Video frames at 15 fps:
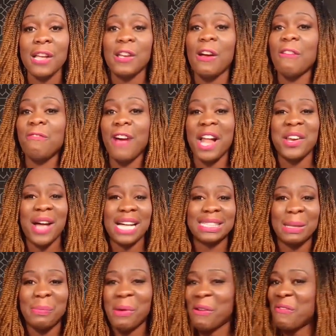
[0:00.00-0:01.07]
Your value
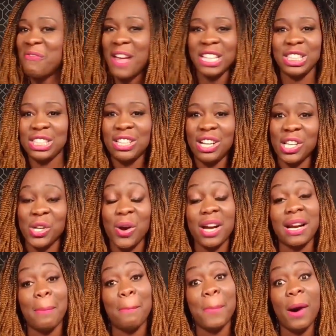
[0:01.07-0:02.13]
as a professional, you are
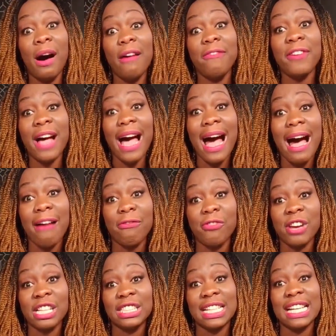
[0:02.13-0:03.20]
an above
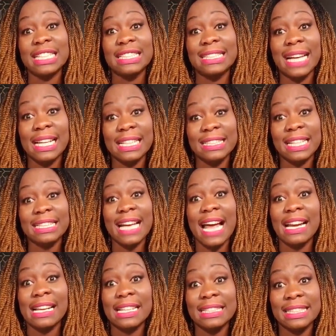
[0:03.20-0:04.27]
average, intelligent,
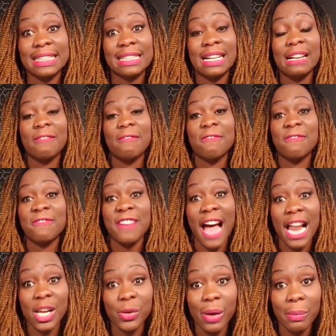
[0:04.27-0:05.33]
analytical,
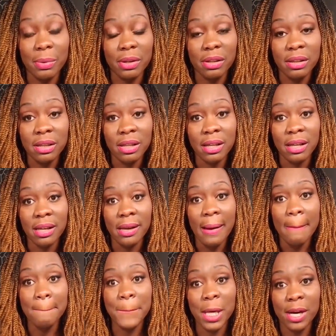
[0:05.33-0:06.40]
valuable
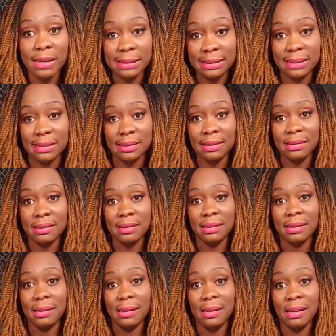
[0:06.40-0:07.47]
person.
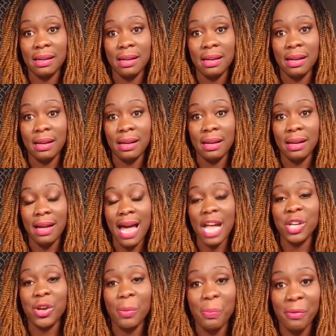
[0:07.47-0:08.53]

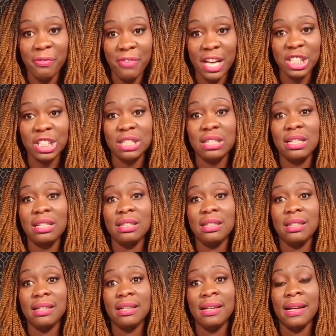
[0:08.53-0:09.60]
And you're a
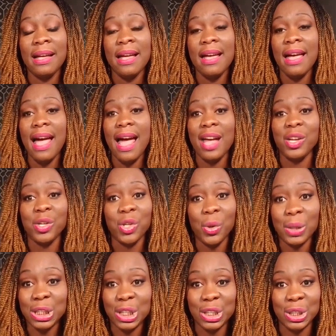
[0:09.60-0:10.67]
professional and you know
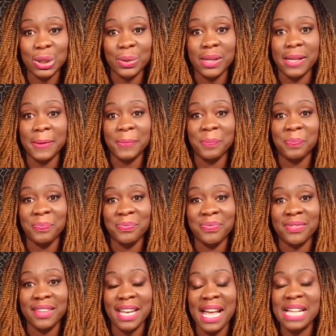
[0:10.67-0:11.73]
what you're doing.
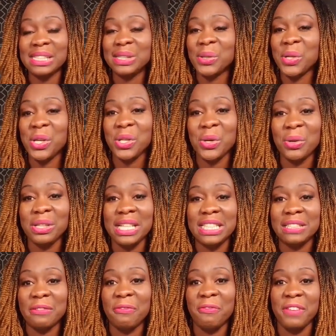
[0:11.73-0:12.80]
And so you don't
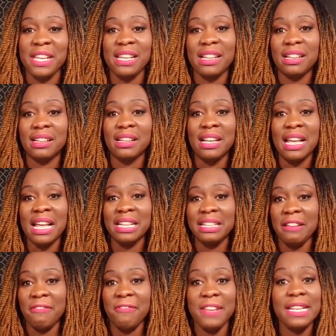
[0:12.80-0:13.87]
need to feel
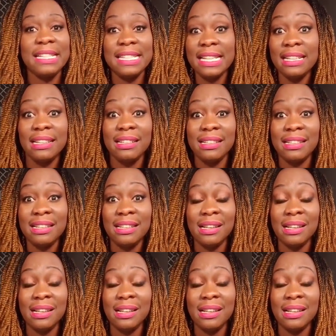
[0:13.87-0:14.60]
defeated